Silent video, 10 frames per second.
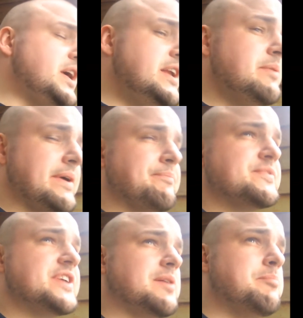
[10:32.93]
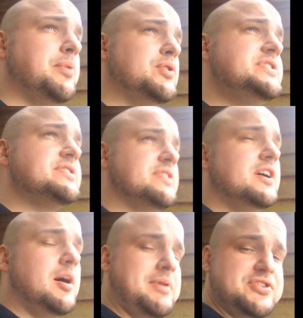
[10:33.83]
Anyway, second point,
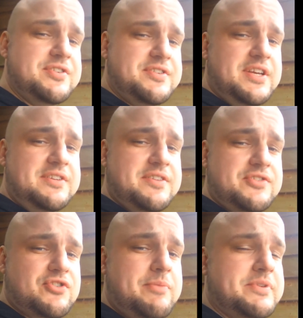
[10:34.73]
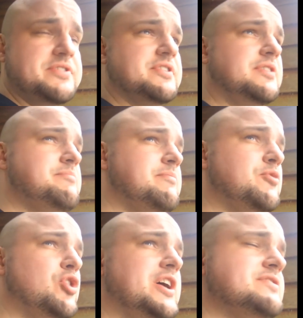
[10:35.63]
I'm actually sticking to the script this time,
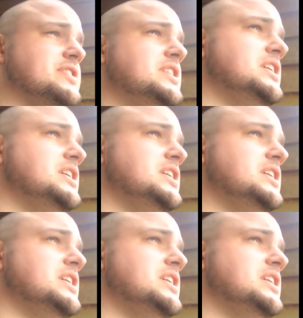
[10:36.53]
more or less.